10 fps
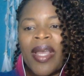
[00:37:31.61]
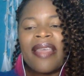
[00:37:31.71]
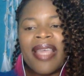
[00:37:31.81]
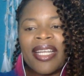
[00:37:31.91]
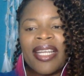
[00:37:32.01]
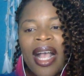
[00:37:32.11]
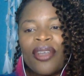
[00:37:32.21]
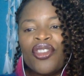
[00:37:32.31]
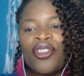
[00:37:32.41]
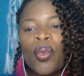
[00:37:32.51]
that
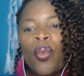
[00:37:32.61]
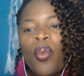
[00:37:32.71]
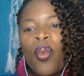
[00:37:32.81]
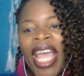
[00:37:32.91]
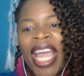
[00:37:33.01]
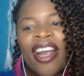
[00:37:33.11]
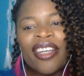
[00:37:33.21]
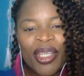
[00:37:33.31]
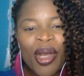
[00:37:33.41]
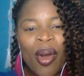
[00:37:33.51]
tells you where
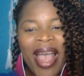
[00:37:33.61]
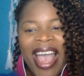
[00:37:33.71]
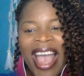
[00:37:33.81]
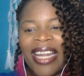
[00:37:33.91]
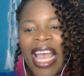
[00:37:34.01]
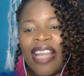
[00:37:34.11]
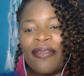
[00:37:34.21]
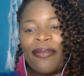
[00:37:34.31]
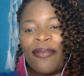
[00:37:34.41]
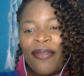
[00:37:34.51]
to go ahead and
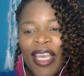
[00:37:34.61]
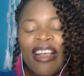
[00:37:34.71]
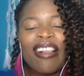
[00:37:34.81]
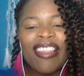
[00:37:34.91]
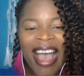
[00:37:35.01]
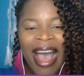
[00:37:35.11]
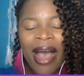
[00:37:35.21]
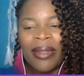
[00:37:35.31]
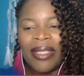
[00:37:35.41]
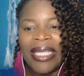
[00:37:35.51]
fill
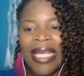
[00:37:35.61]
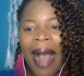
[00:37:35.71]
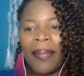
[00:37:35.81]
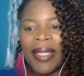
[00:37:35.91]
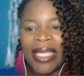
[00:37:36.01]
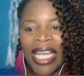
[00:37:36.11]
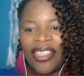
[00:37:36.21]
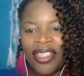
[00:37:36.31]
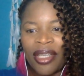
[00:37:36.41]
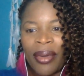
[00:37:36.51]
out the
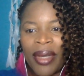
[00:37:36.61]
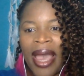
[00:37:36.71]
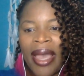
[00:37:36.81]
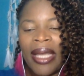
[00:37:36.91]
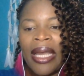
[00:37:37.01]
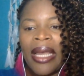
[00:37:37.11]
application, okay?